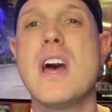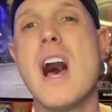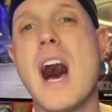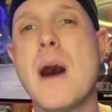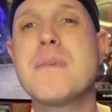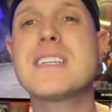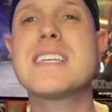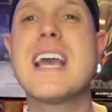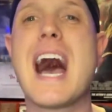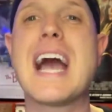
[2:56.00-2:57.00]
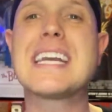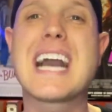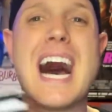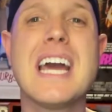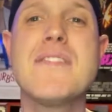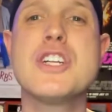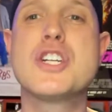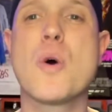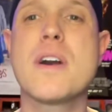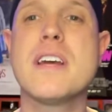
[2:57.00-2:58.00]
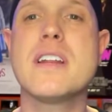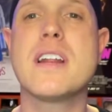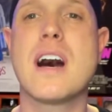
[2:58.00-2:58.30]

going to say I kind of enjoyed it.